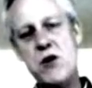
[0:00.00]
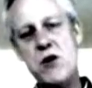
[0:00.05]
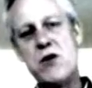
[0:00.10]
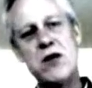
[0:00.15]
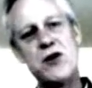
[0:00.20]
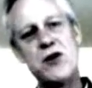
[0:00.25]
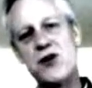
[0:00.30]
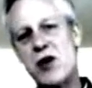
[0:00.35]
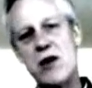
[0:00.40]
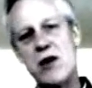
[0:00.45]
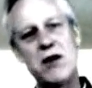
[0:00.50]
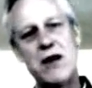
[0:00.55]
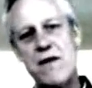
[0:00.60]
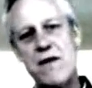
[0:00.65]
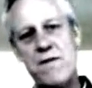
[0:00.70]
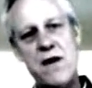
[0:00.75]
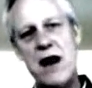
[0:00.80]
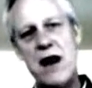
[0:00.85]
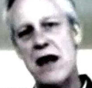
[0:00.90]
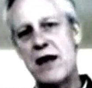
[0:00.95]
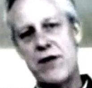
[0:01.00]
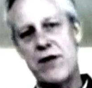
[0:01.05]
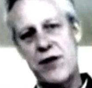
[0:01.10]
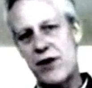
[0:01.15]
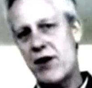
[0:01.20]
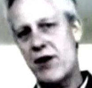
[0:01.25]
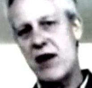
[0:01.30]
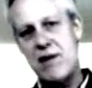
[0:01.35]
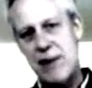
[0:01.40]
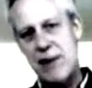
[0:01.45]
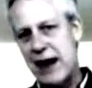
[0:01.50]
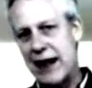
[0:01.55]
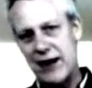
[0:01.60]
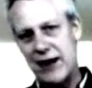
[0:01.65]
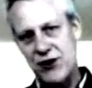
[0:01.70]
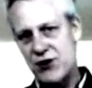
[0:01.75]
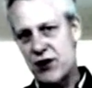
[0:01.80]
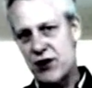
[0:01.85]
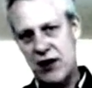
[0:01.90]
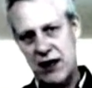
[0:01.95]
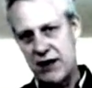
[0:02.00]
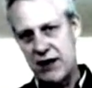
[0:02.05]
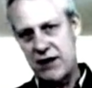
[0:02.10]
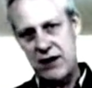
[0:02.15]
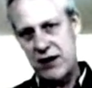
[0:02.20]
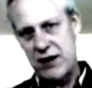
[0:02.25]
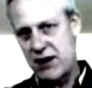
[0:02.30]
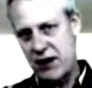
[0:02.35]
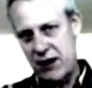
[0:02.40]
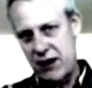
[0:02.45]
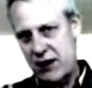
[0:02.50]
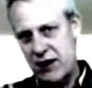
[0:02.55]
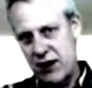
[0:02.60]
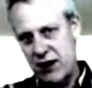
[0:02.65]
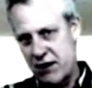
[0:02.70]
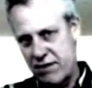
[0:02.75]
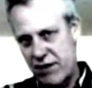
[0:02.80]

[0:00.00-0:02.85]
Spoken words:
You can certainly find 30 minutes to